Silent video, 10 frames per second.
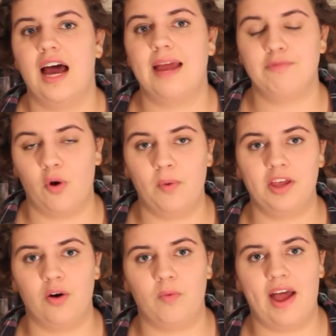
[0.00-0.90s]
I'm
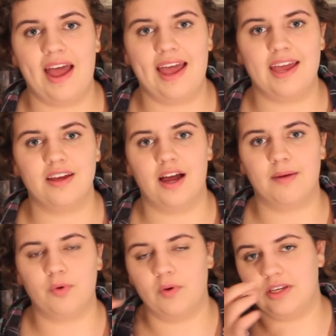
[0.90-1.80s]
going away.
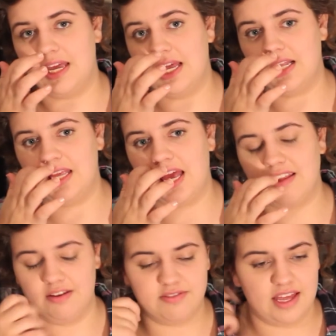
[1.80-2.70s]
I'm going to Italy,
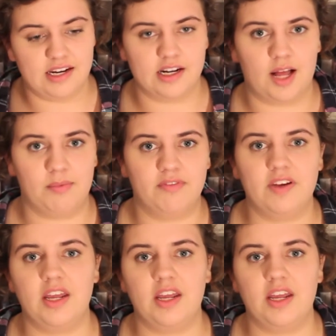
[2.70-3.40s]
as I've said in a couple of